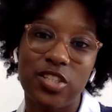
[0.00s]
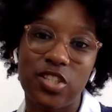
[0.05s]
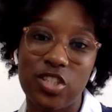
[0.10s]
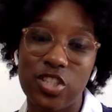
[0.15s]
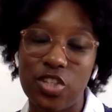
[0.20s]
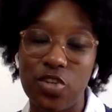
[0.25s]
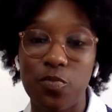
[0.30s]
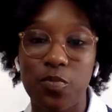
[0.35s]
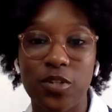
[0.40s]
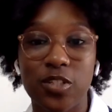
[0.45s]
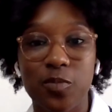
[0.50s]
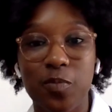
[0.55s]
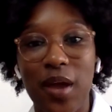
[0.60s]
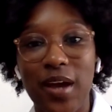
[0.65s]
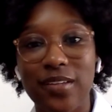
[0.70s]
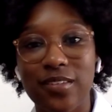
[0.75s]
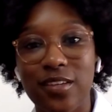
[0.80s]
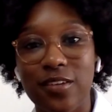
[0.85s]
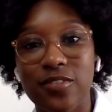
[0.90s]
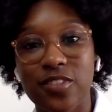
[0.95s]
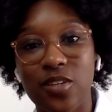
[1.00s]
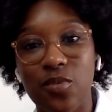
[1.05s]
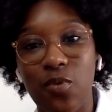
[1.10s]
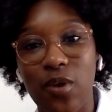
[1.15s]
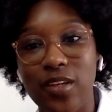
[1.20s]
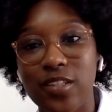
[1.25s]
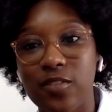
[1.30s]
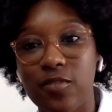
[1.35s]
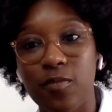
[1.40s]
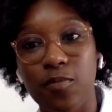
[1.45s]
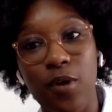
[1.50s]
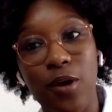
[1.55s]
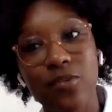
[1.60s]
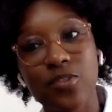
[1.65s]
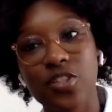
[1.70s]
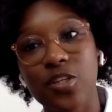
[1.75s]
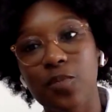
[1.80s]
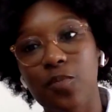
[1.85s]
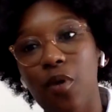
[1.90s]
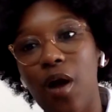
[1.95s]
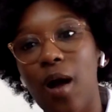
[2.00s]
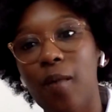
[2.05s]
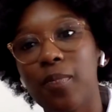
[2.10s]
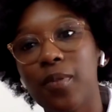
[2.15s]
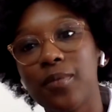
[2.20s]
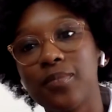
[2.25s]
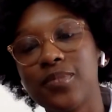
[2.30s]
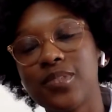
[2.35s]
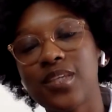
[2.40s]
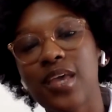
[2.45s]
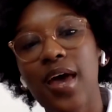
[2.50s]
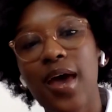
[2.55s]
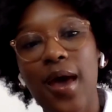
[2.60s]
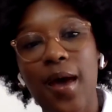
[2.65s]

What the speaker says: just new perspectives and ways of approaching problems.